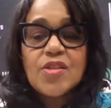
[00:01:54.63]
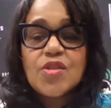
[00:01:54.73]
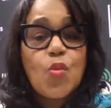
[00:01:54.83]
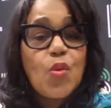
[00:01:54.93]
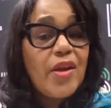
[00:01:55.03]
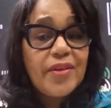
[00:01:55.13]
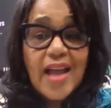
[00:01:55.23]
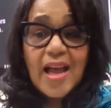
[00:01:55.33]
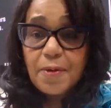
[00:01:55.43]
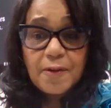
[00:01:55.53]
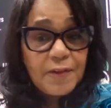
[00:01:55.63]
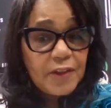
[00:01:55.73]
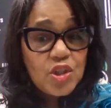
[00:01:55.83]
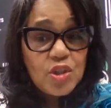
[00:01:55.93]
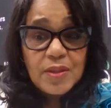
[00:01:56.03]
So we are not
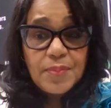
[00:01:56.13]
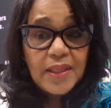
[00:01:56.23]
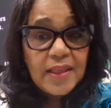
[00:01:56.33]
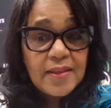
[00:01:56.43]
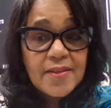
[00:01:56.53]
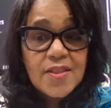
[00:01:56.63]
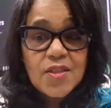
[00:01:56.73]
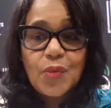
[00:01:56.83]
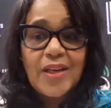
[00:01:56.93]
perfect human beings.